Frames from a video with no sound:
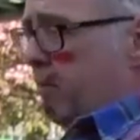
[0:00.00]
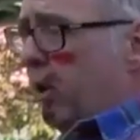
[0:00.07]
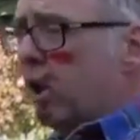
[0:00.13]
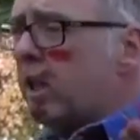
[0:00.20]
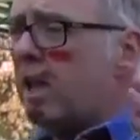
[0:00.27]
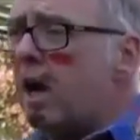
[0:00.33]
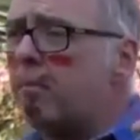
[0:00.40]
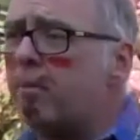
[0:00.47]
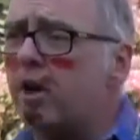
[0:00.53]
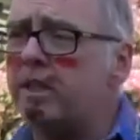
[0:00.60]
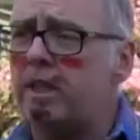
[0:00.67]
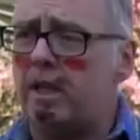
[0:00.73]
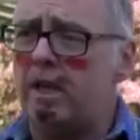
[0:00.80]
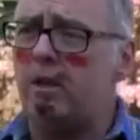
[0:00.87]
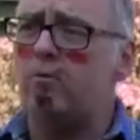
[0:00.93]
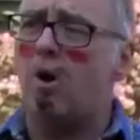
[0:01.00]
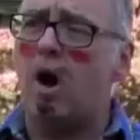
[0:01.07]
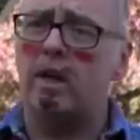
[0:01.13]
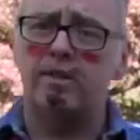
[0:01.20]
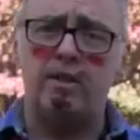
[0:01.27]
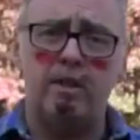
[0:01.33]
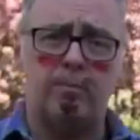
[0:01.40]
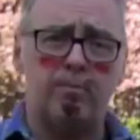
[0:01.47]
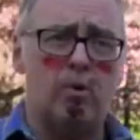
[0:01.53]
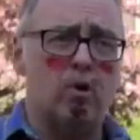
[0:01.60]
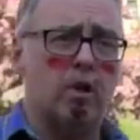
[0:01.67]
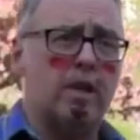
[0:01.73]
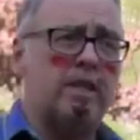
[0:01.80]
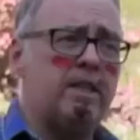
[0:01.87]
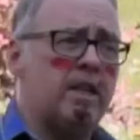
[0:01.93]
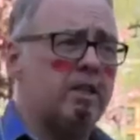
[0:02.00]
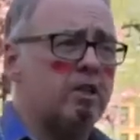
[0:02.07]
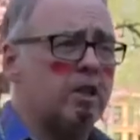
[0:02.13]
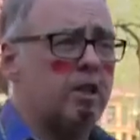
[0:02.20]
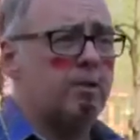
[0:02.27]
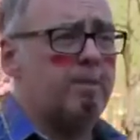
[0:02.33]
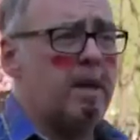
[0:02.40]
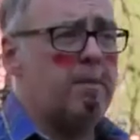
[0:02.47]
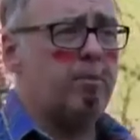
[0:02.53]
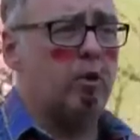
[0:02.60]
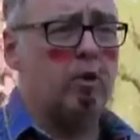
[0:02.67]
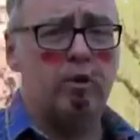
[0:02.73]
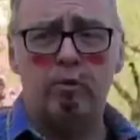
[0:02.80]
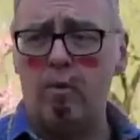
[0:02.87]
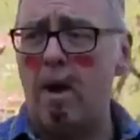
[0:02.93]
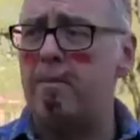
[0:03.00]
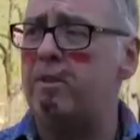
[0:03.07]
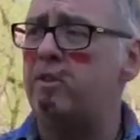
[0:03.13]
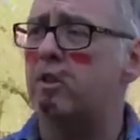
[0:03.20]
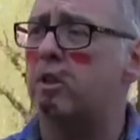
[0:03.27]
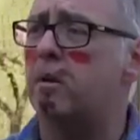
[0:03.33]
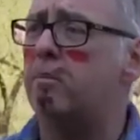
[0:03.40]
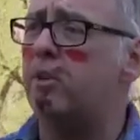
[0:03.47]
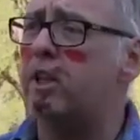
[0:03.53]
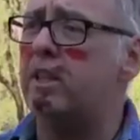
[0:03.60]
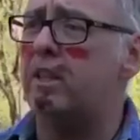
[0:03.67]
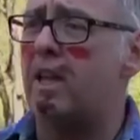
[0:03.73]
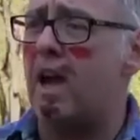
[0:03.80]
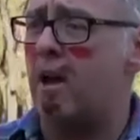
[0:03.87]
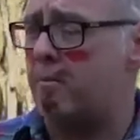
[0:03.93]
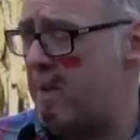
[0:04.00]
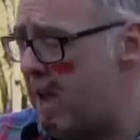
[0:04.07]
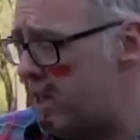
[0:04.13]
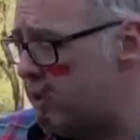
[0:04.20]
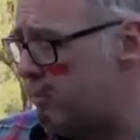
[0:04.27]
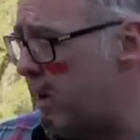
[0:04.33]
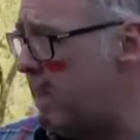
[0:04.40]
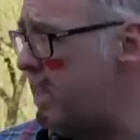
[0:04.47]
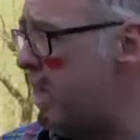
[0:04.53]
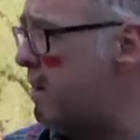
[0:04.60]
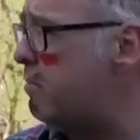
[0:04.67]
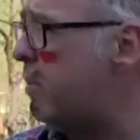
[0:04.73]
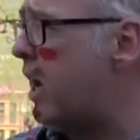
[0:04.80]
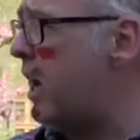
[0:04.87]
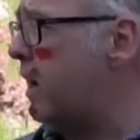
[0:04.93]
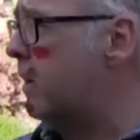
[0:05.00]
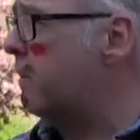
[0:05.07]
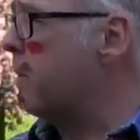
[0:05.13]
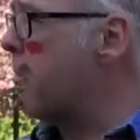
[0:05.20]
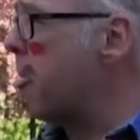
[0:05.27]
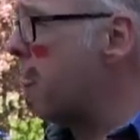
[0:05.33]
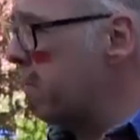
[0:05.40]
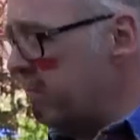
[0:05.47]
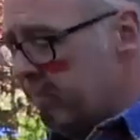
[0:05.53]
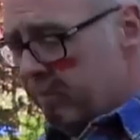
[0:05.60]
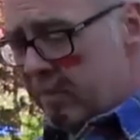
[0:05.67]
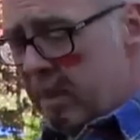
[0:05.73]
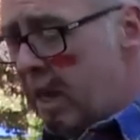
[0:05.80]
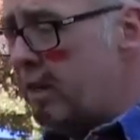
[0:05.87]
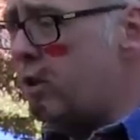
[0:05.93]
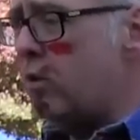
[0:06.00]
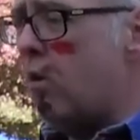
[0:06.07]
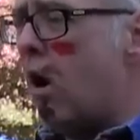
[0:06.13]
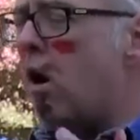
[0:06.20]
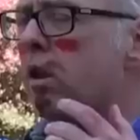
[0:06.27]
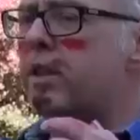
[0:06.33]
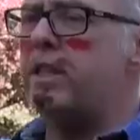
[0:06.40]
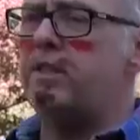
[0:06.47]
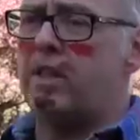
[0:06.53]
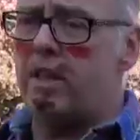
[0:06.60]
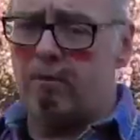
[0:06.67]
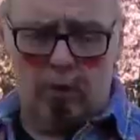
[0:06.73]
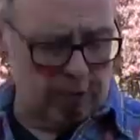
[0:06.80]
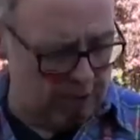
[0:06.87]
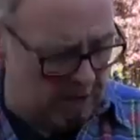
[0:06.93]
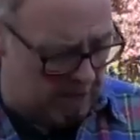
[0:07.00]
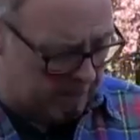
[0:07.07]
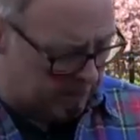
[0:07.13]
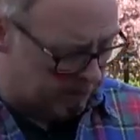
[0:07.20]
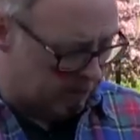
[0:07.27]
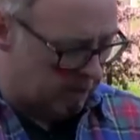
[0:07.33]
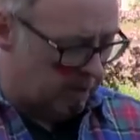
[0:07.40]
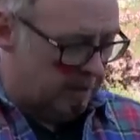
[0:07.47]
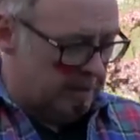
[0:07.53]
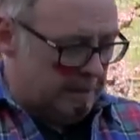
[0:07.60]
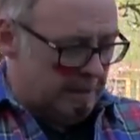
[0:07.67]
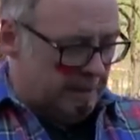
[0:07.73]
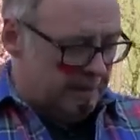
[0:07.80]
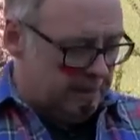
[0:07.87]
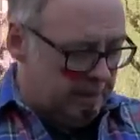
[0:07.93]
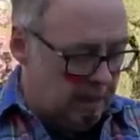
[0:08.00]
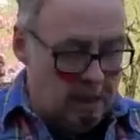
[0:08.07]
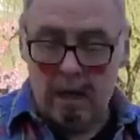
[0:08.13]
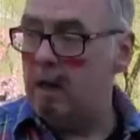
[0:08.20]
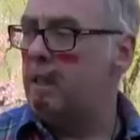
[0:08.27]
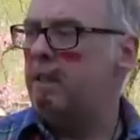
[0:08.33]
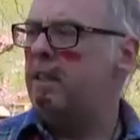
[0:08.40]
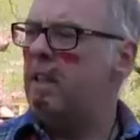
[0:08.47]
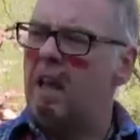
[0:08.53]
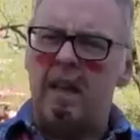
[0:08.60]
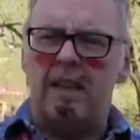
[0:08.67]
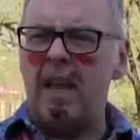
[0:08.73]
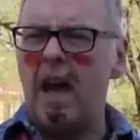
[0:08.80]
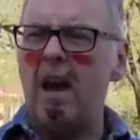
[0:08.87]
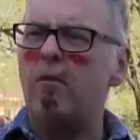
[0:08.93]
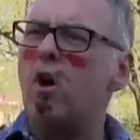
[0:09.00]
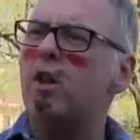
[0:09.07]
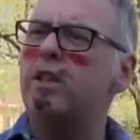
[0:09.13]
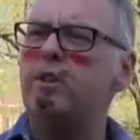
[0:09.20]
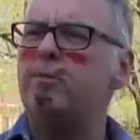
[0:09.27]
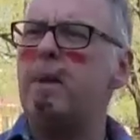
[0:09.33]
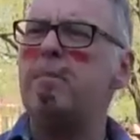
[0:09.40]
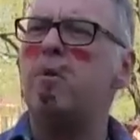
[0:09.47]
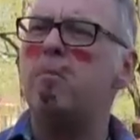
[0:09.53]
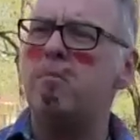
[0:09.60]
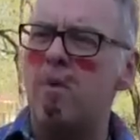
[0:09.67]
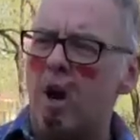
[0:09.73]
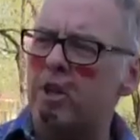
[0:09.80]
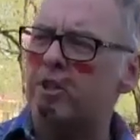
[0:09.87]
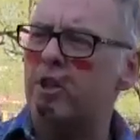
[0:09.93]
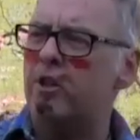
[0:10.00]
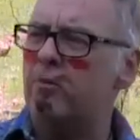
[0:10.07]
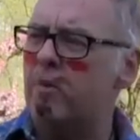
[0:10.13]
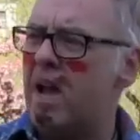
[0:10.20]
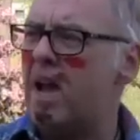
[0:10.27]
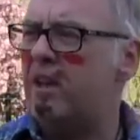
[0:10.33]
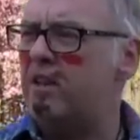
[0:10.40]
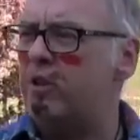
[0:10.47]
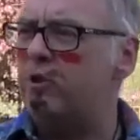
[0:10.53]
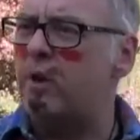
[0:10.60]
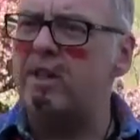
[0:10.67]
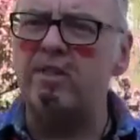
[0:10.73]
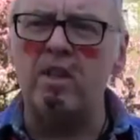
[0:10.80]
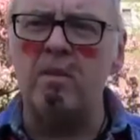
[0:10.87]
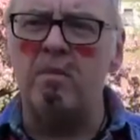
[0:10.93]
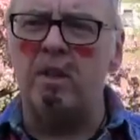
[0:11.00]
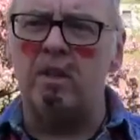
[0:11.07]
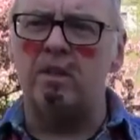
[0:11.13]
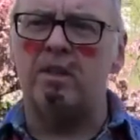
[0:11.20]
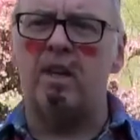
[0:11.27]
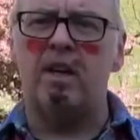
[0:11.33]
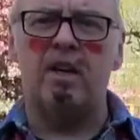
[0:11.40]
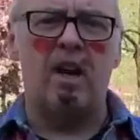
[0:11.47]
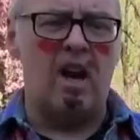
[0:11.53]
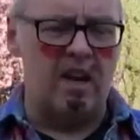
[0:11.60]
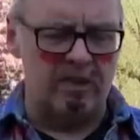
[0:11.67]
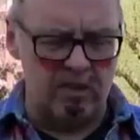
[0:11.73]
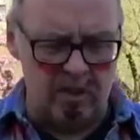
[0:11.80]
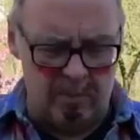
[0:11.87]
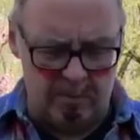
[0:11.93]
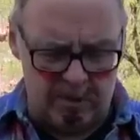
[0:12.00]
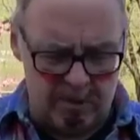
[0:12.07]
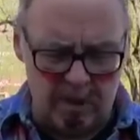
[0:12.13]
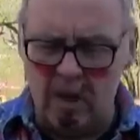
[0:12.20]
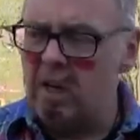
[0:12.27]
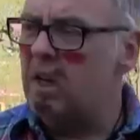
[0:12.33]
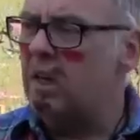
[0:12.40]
bully up on the Ewoks, these poor indigenous people whose weapons are completely outmatched by the Empire. They do all these evil things. They have all these people marching around and dressing in military costumes.